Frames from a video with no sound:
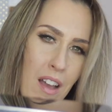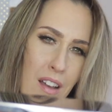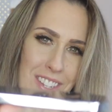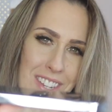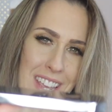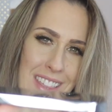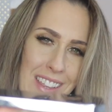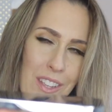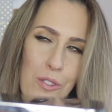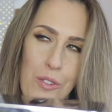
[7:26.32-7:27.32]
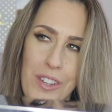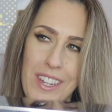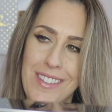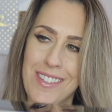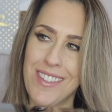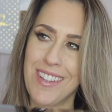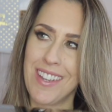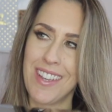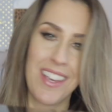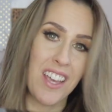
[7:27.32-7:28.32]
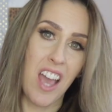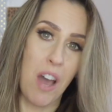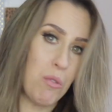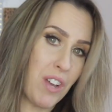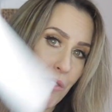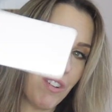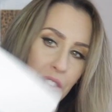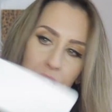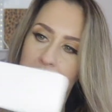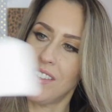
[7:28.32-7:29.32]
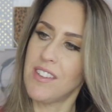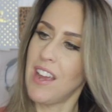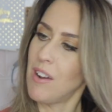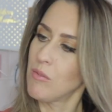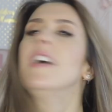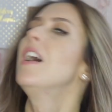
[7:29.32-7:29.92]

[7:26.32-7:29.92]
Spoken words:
Just hear that little noise, and we'll get rid of this now.